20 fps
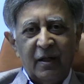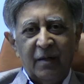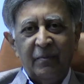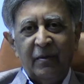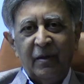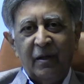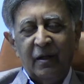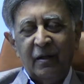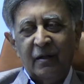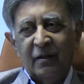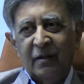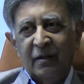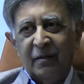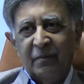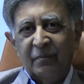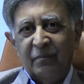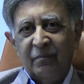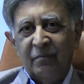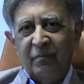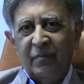coming
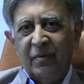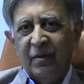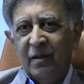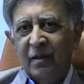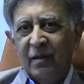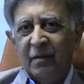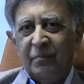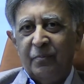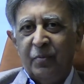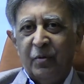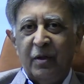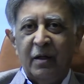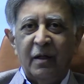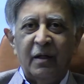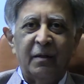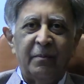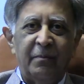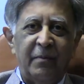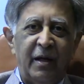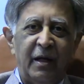in and
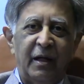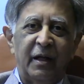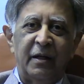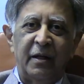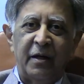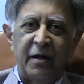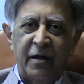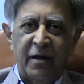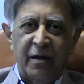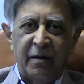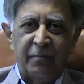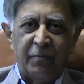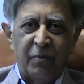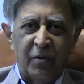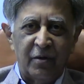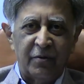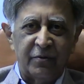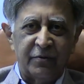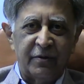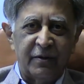putting a Make in India
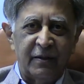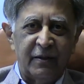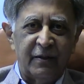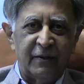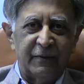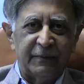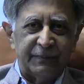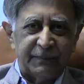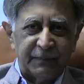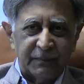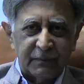policy